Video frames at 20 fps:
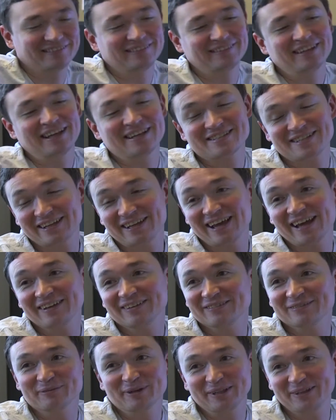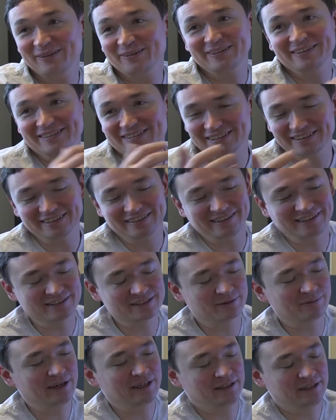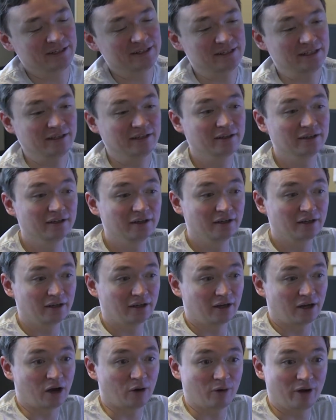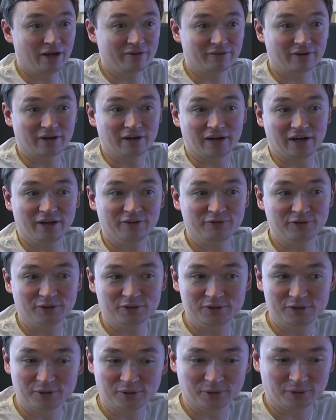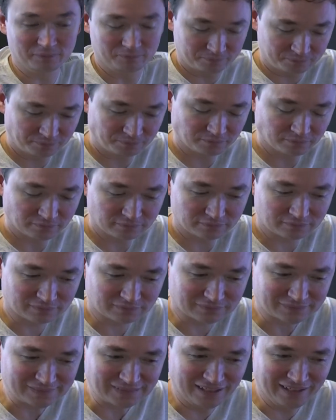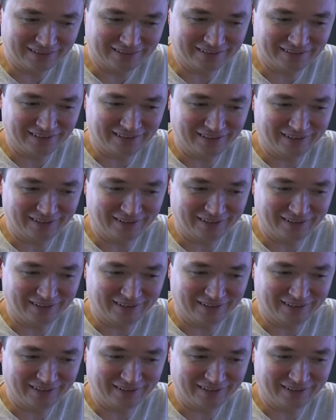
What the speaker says: that's again with Unity, and it's quite easy. However, if you do it